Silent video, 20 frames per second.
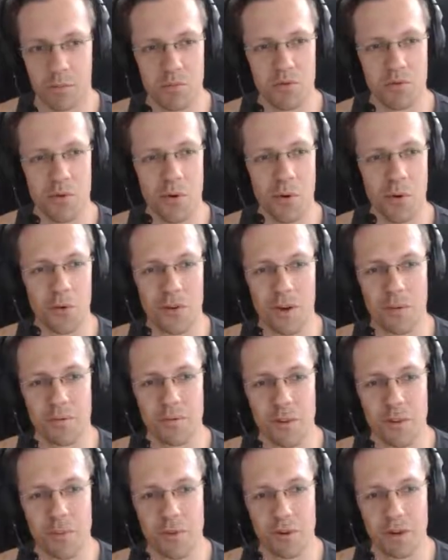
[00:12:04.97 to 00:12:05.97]
program
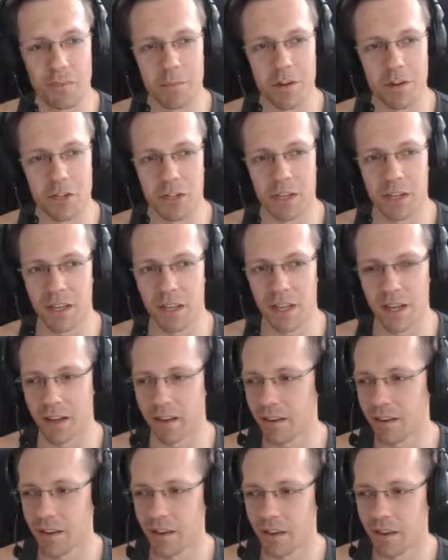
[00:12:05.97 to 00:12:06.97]
for pretty much a
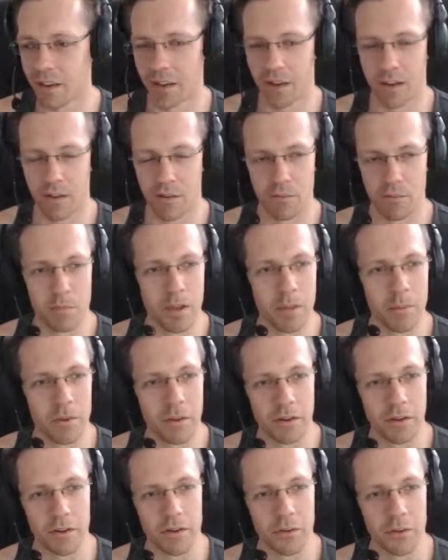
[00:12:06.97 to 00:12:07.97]
year and have
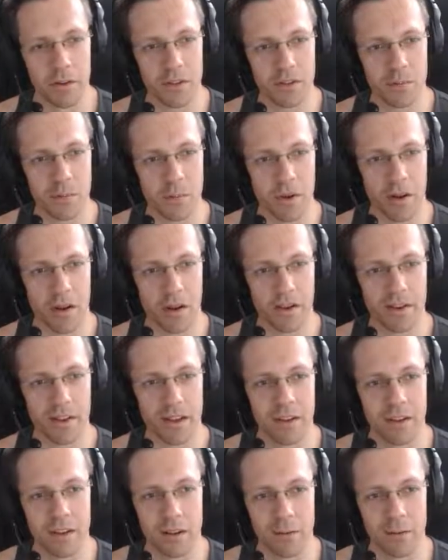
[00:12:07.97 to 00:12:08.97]
maybe increased my
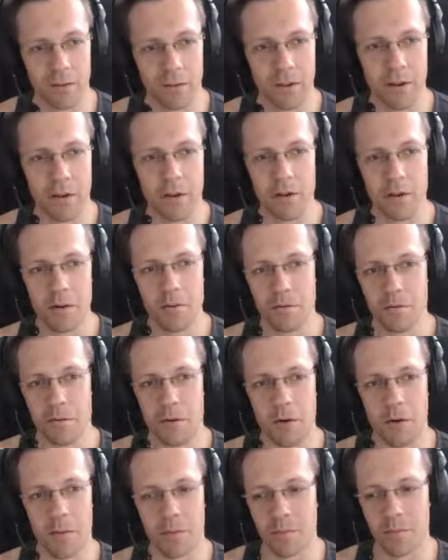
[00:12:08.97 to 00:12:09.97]
deadlift
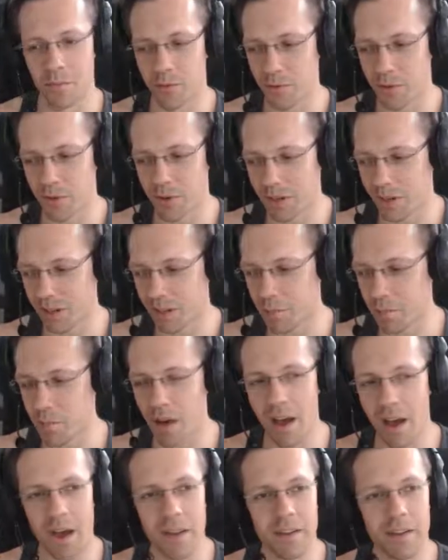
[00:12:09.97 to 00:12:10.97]
from really
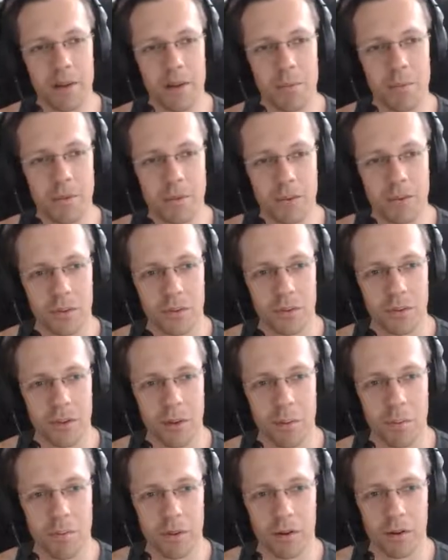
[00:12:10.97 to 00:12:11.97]
bad numbers to
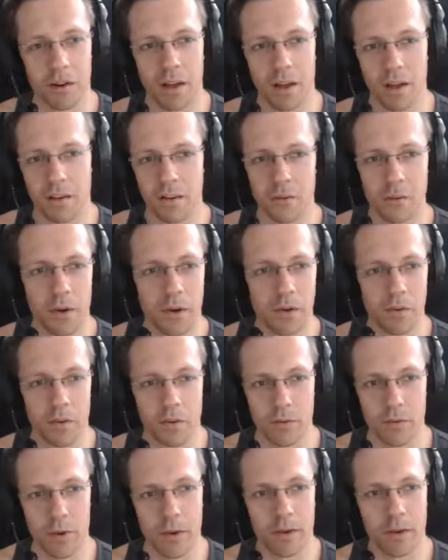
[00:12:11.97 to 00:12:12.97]
something like
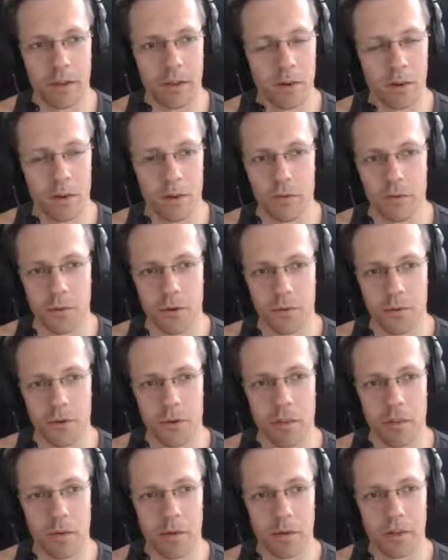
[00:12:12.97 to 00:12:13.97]
220 or
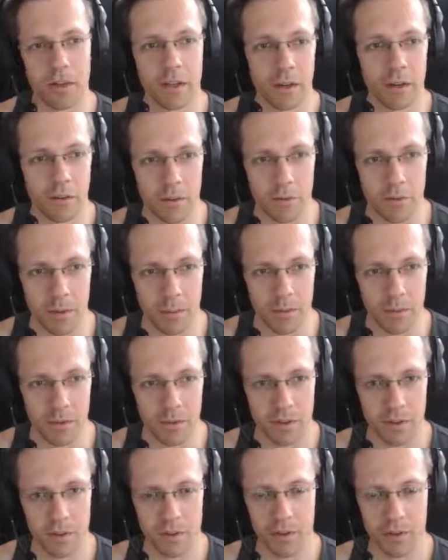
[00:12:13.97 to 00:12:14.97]
230 kilograms,
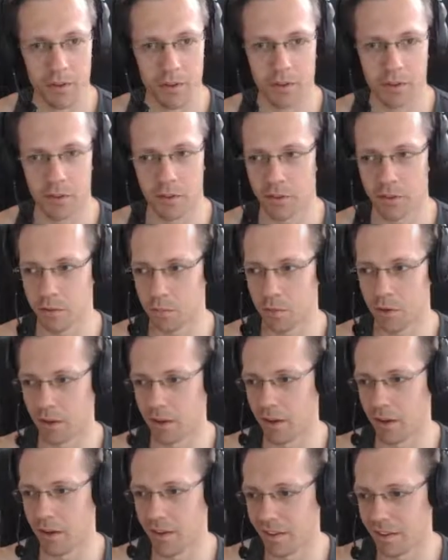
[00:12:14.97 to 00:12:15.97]
just
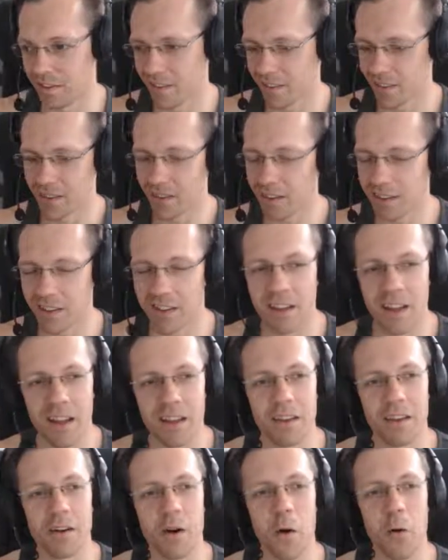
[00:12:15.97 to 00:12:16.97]
by
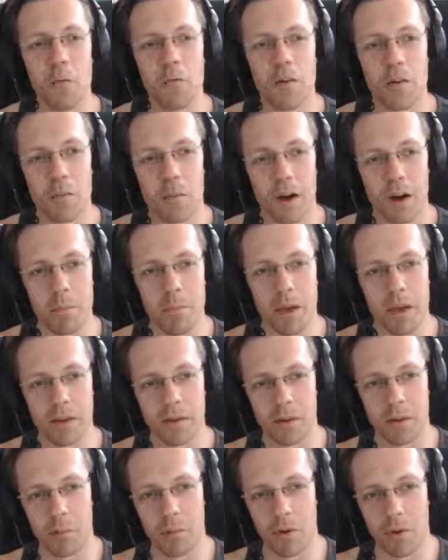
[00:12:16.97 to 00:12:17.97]
getting over my
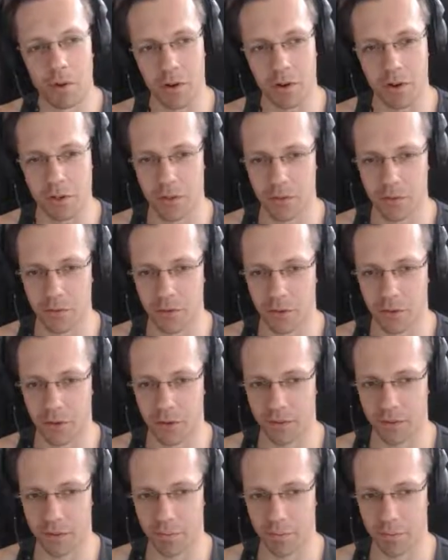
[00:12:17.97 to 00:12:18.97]
mental blockages, for
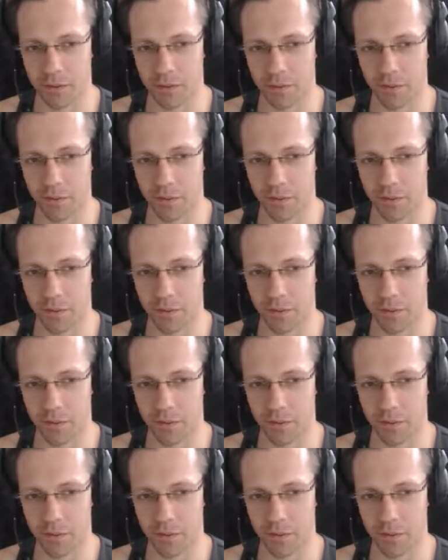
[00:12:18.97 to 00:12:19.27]
example.